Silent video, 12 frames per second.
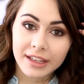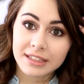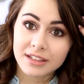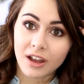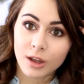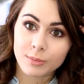like
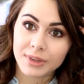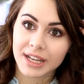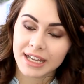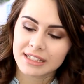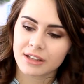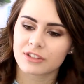a dog
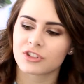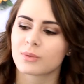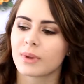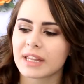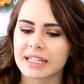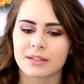because I just
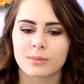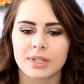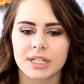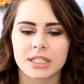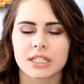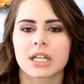want like
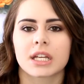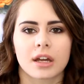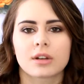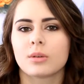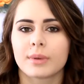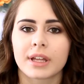someone to like
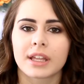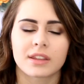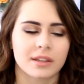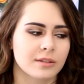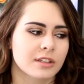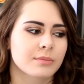cuddle
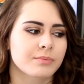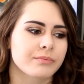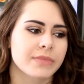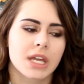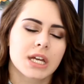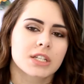with and like,
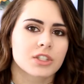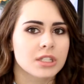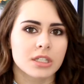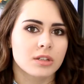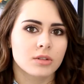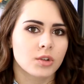just
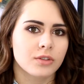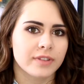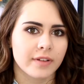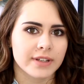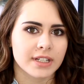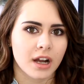a cute little
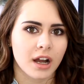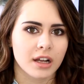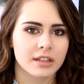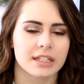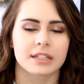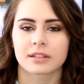fluffy
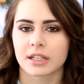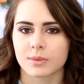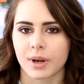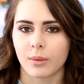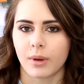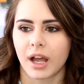dog. Like that's
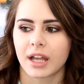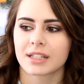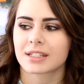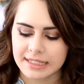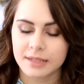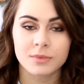what I want.
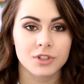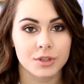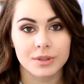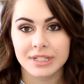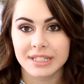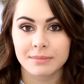Sims 2
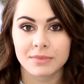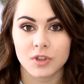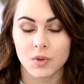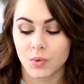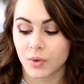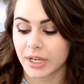or Sims
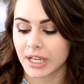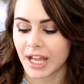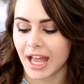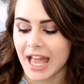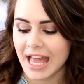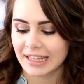3?
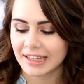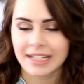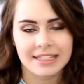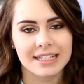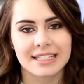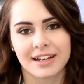
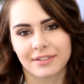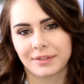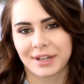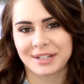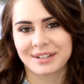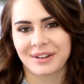That's like a tough
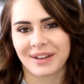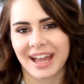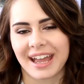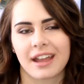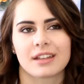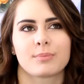one,
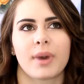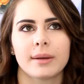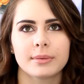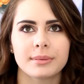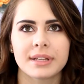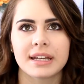okay?
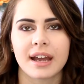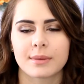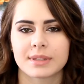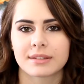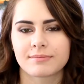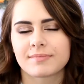Probably I
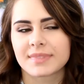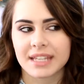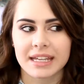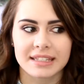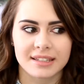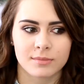would
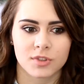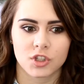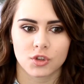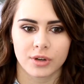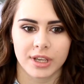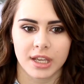say Sims
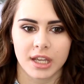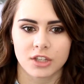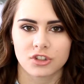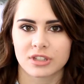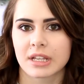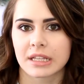
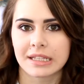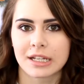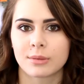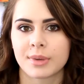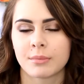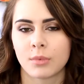3 just a
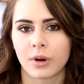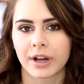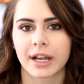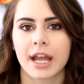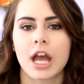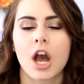little bit
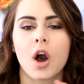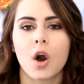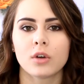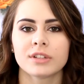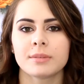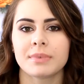more,
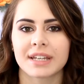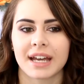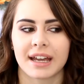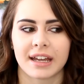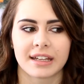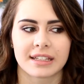only
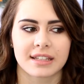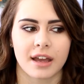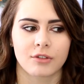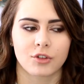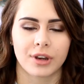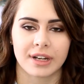because
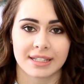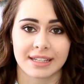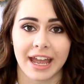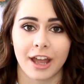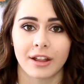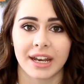of creative
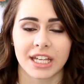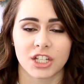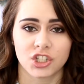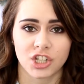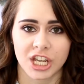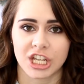style and I
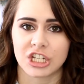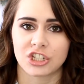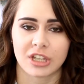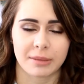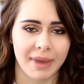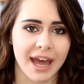can
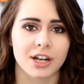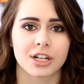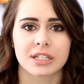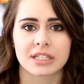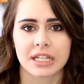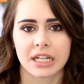change like
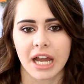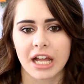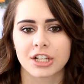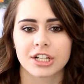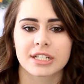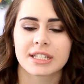patterns and
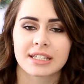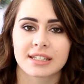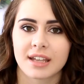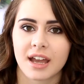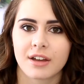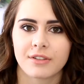colors and
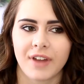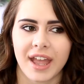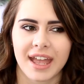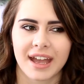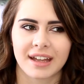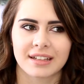stuff,
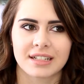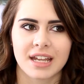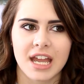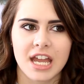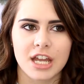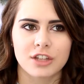and
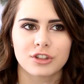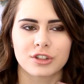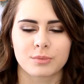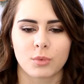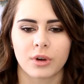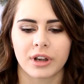
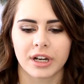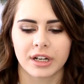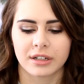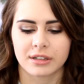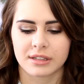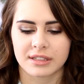there's
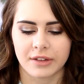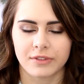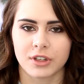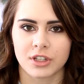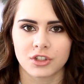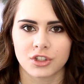more stuff
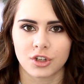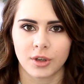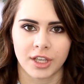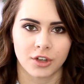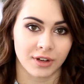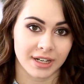you can do
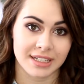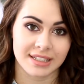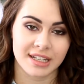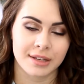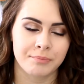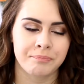in create a
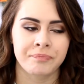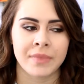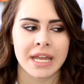sim.